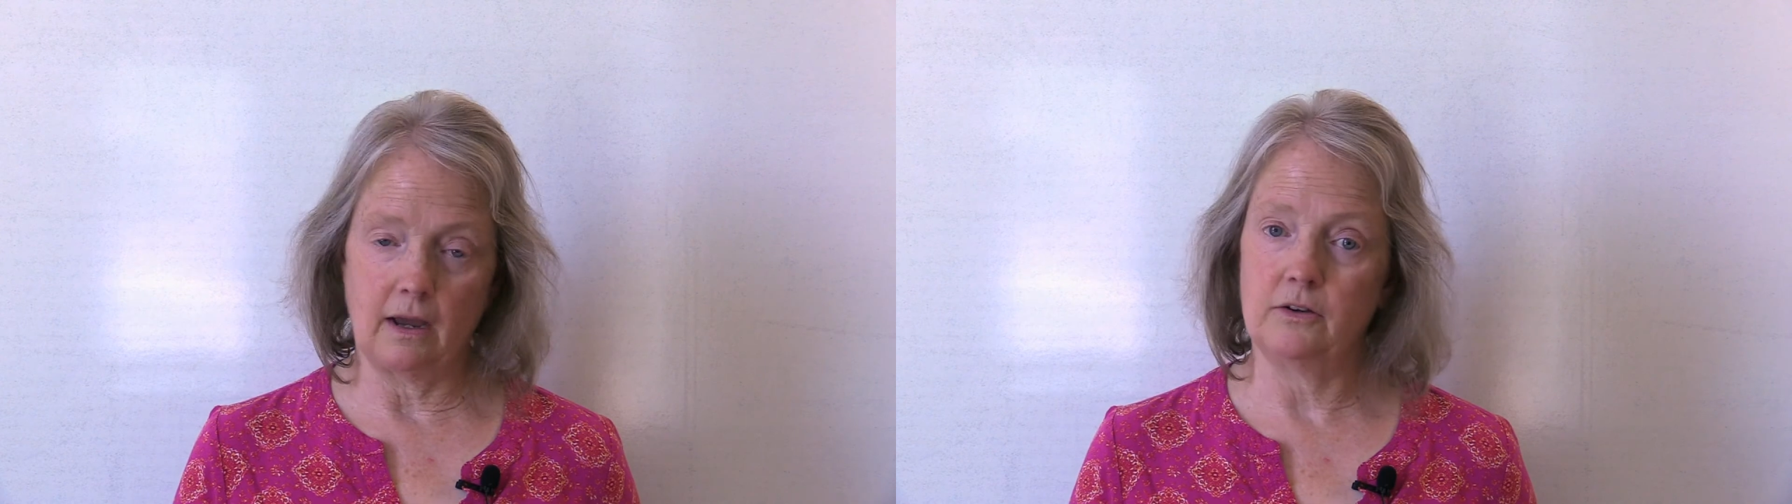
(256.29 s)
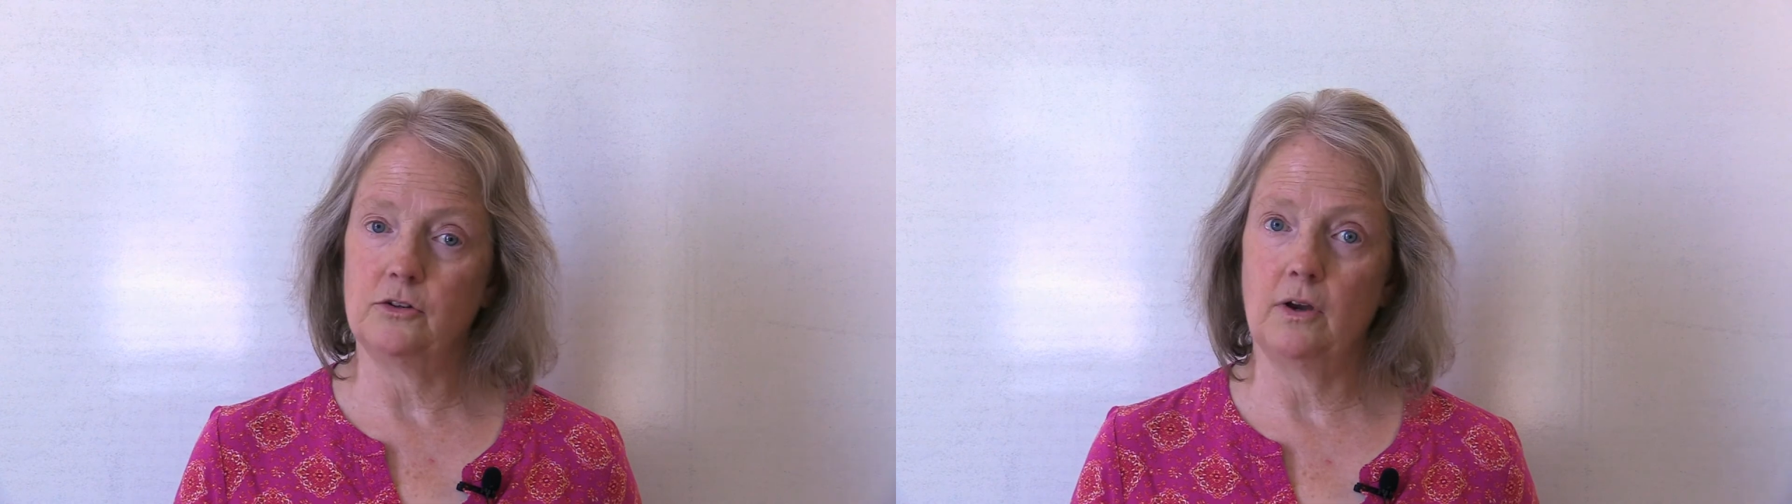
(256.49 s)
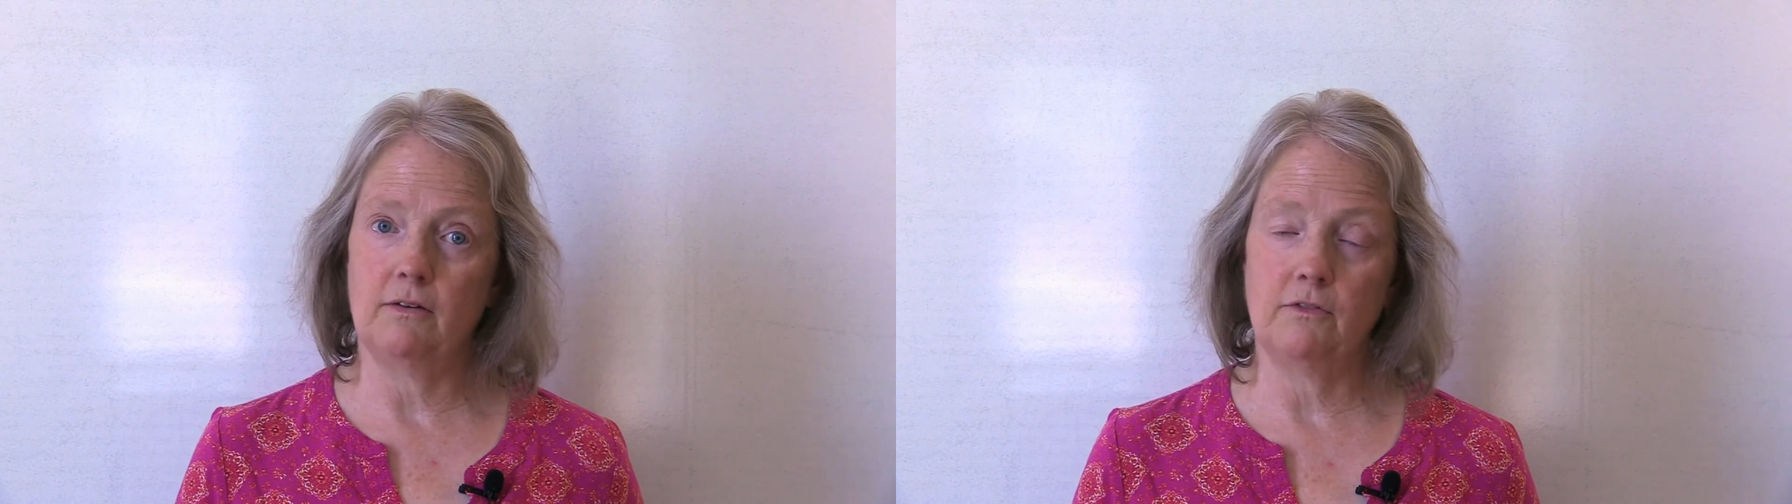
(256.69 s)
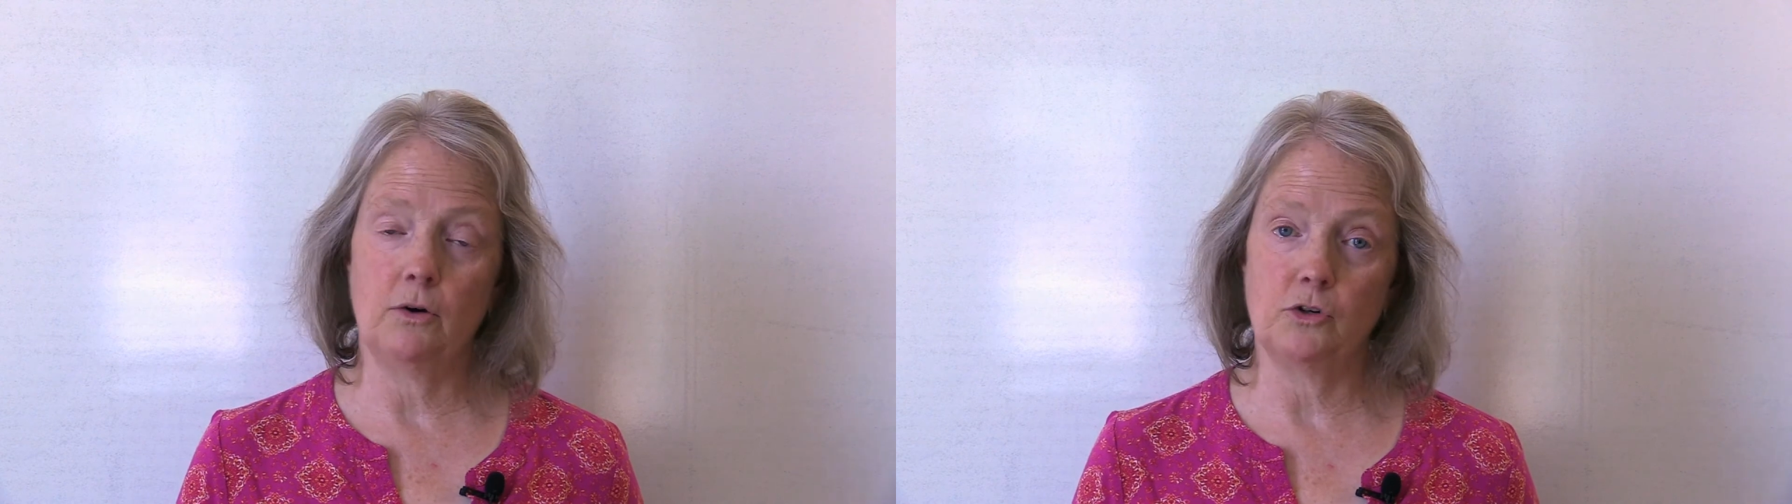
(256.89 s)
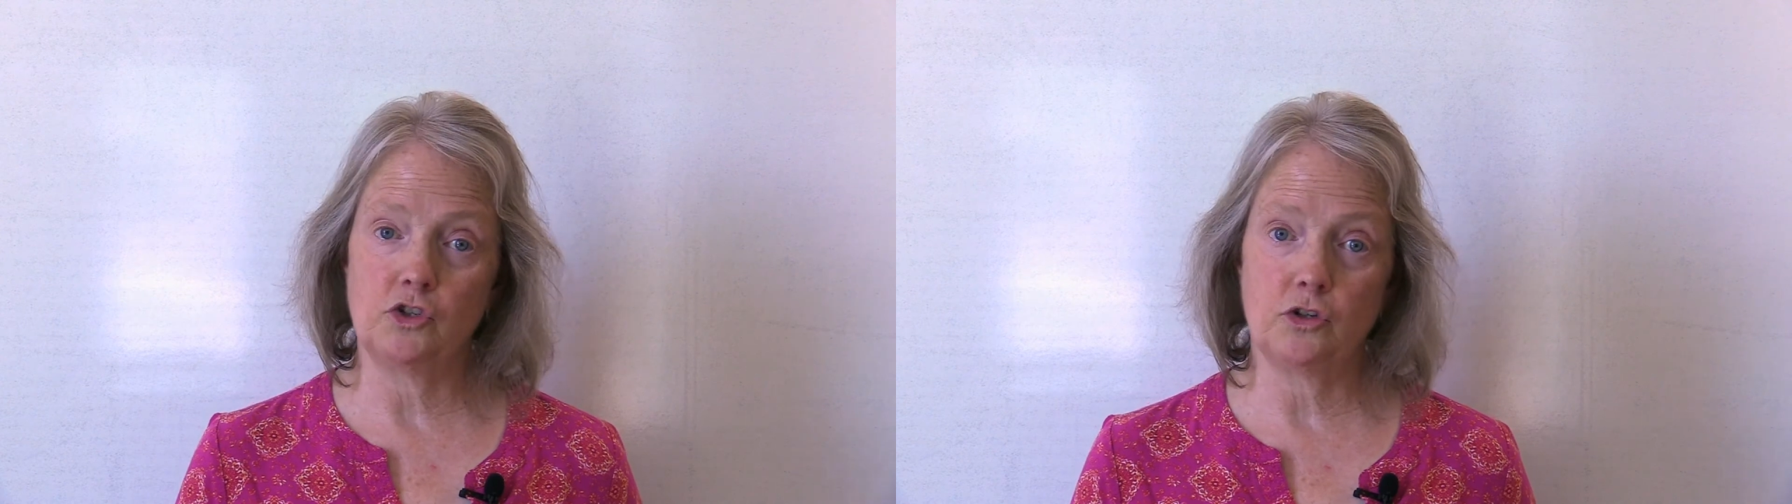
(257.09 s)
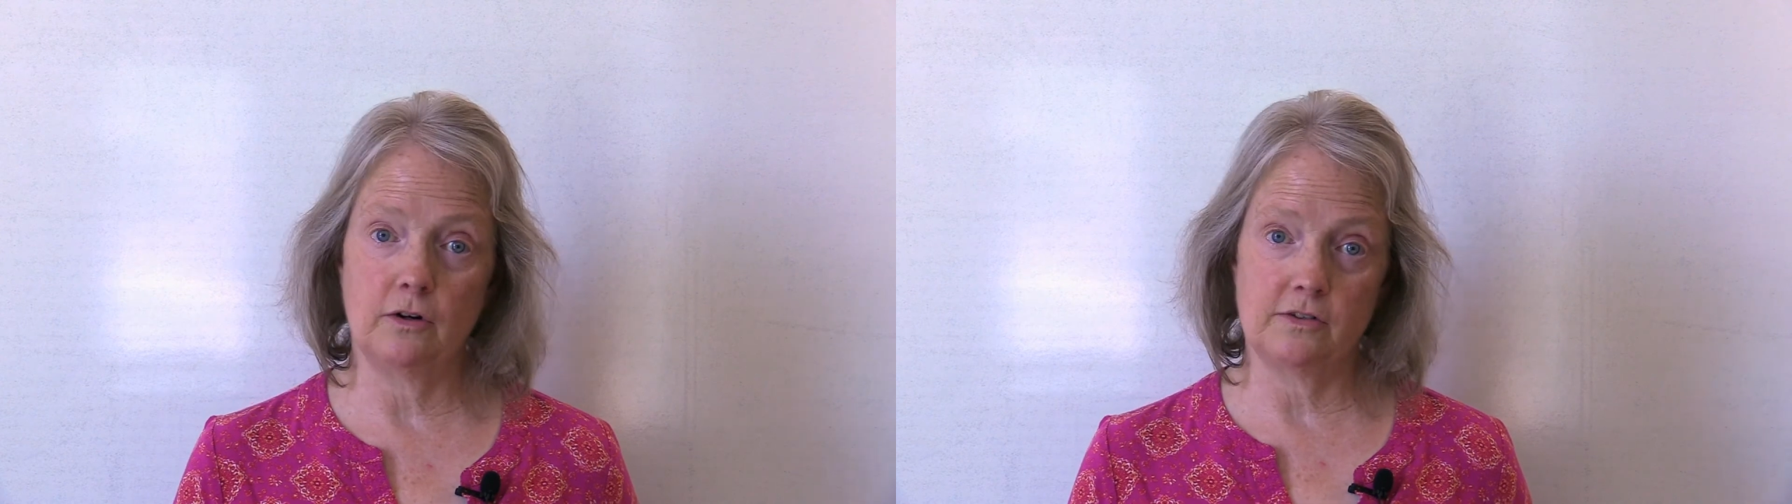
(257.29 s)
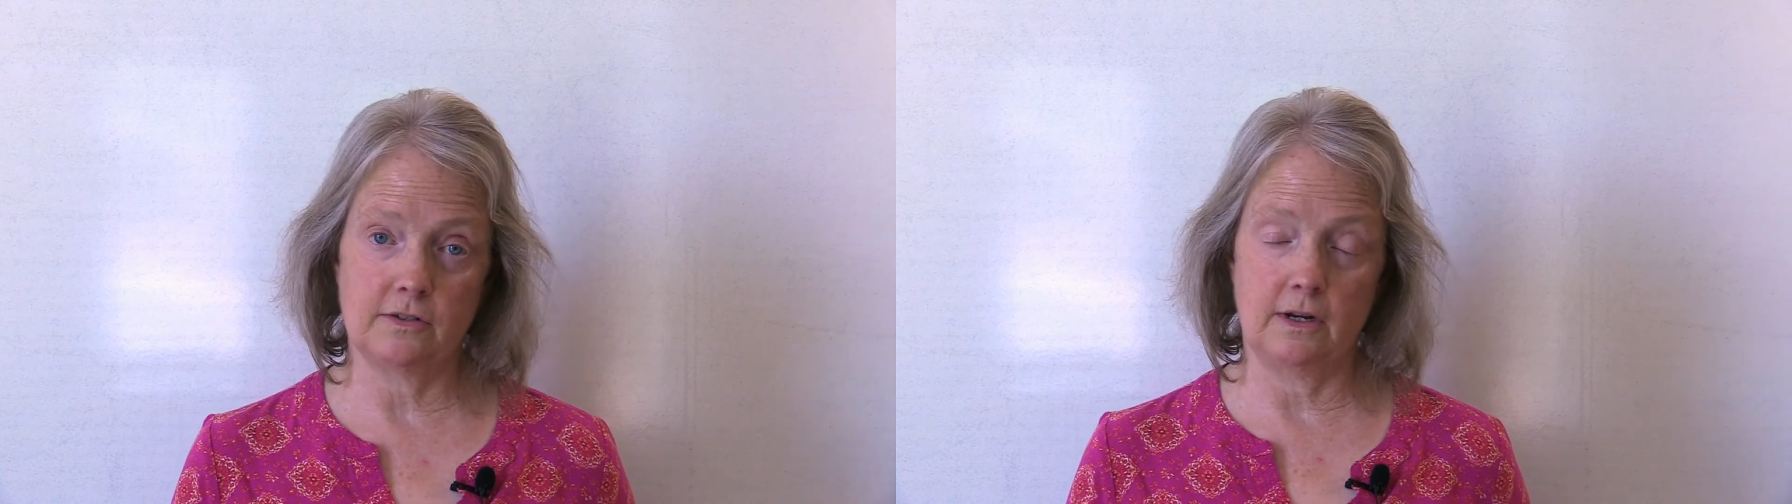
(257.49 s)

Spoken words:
I do have no assurance